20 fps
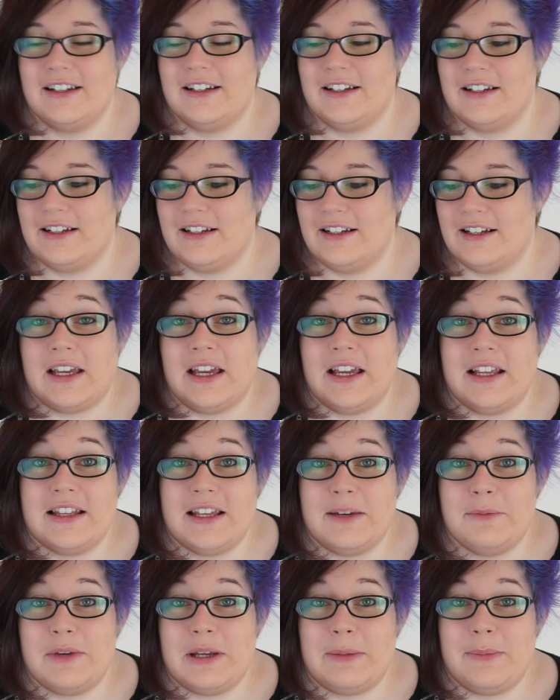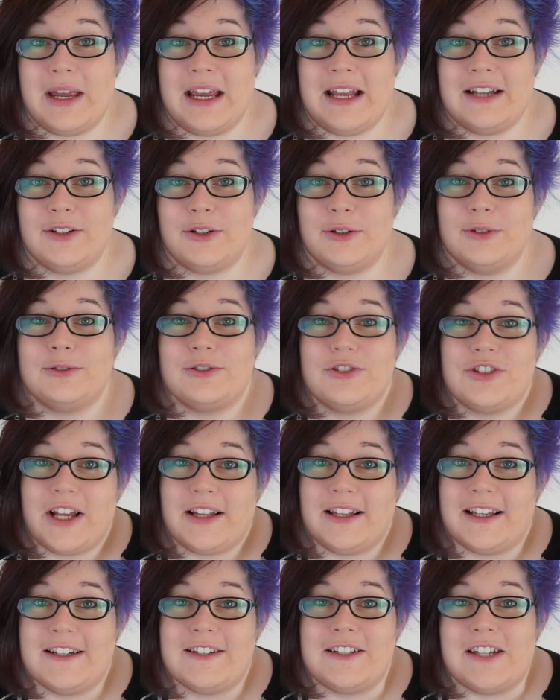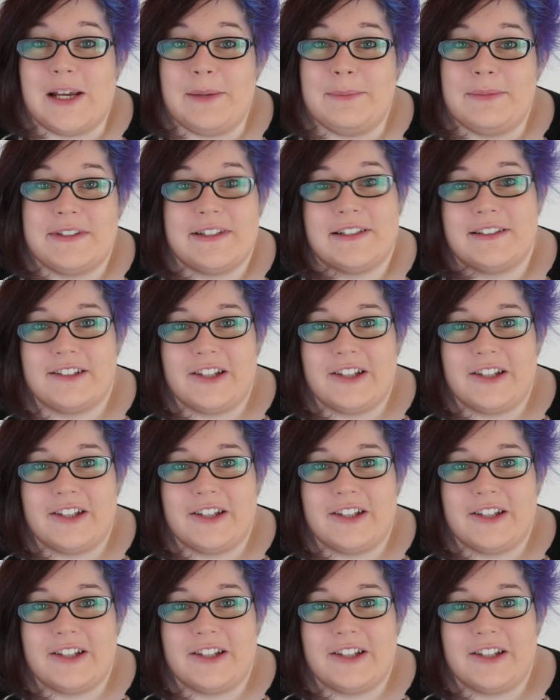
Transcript: And then we made cool jelly shapes in